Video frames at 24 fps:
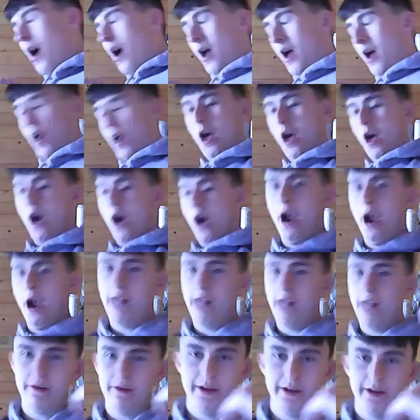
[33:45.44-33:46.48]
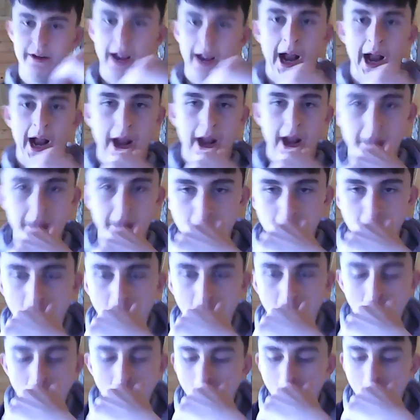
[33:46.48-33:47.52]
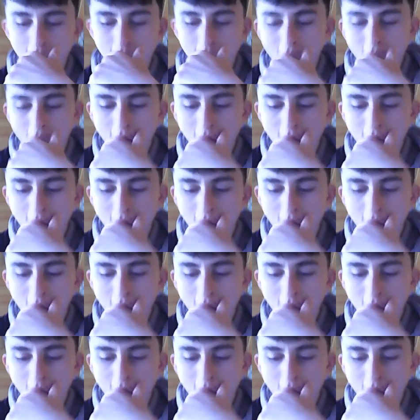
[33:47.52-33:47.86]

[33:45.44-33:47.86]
Jack Grealish should have